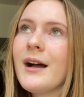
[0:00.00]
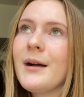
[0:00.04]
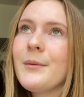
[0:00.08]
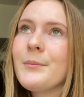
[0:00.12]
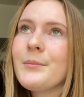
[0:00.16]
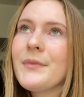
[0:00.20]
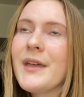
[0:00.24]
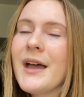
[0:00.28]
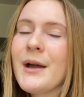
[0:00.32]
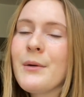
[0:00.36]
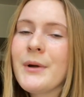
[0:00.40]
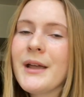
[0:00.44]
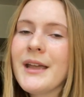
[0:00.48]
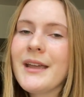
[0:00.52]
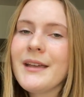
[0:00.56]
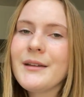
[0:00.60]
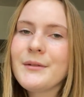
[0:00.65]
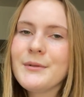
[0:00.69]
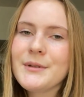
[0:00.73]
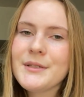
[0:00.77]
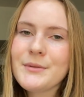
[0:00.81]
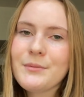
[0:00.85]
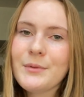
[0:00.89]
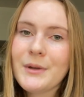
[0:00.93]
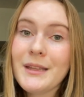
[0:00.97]
that way it
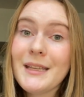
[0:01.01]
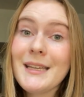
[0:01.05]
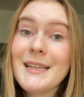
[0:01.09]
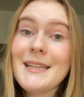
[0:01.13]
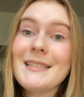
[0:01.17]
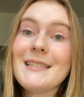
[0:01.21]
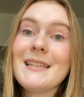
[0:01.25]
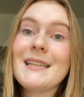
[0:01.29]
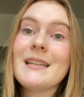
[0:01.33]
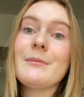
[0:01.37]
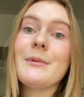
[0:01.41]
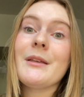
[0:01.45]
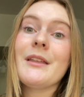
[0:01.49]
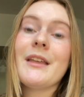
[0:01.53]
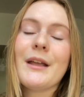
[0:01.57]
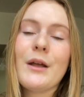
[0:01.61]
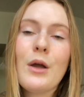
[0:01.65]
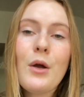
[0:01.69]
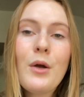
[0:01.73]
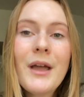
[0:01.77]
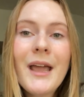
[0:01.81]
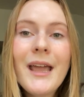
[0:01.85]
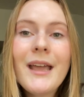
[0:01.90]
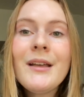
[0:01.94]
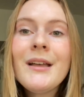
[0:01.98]
was really easy to be like,
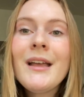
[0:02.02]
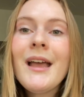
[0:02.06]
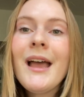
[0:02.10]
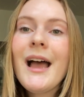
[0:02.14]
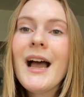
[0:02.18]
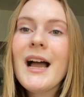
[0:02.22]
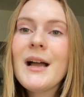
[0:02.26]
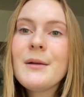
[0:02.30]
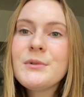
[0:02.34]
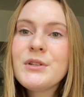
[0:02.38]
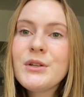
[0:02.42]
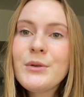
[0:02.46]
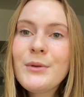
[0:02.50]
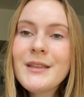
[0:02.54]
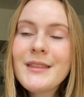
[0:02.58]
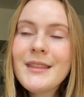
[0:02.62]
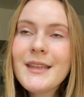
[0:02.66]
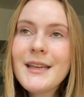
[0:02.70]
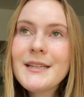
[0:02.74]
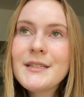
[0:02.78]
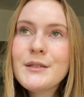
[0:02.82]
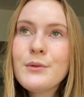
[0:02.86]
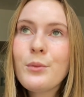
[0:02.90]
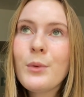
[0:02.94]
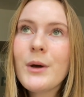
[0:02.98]
okay, I'm doing
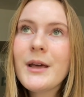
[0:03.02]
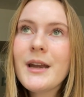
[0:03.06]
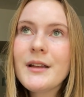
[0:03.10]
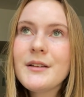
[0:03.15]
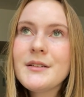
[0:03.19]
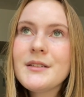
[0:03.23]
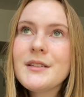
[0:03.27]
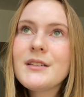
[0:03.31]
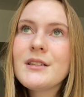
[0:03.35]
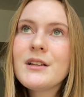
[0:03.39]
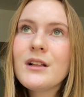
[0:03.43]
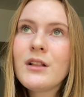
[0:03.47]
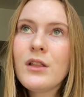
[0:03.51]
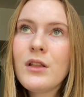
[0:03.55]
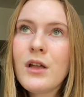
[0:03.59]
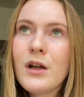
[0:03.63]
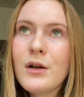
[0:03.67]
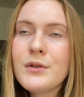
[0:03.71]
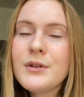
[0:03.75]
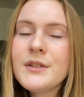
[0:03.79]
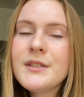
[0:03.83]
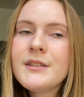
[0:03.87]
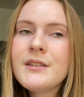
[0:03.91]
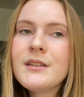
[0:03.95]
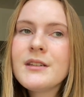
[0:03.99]
this, what else is
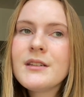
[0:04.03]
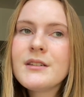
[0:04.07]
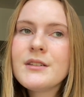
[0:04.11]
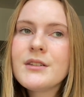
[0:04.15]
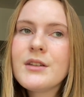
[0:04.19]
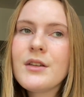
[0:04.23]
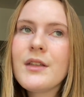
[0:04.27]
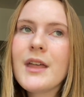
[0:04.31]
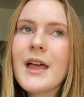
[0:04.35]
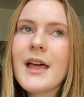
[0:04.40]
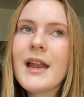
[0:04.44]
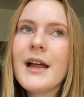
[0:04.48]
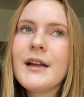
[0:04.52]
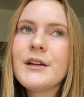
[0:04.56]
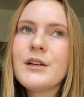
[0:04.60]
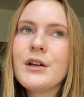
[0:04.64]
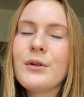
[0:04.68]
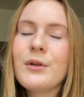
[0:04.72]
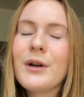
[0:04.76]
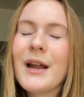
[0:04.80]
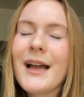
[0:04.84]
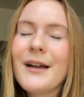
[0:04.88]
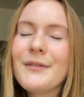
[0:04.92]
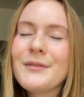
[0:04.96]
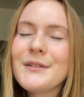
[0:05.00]
close, so that I
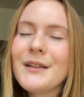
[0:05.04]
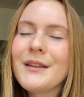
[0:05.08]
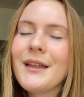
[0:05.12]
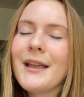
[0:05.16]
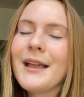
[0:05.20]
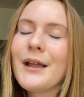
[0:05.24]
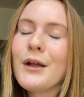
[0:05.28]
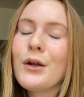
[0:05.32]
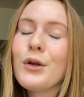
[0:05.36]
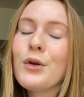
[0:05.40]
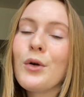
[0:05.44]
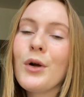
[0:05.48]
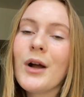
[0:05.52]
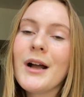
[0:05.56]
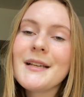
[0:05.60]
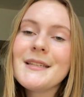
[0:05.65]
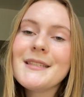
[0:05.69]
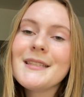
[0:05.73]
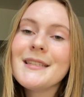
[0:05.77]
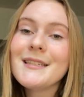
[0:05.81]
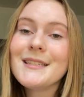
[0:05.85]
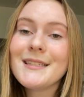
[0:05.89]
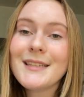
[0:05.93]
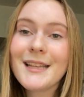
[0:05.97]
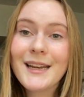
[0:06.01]
don't have to like cross
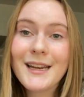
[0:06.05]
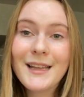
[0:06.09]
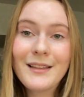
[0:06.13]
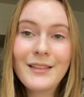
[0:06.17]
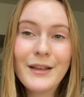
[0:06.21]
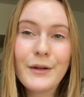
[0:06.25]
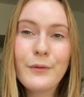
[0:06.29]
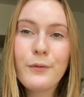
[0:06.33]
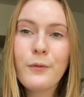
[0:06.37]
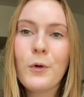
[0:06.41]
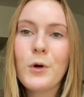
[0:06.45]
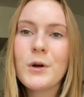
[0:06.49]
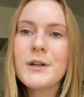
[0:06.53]
the city like 4